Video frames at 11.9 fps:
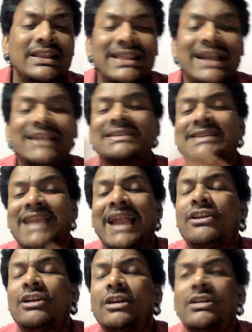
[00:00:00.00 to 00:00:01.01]
that
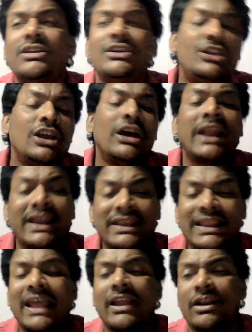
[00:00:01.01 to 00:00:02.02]
scattered here
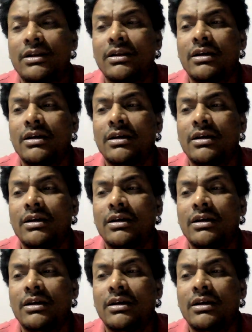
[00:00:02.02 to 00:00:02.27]
and there,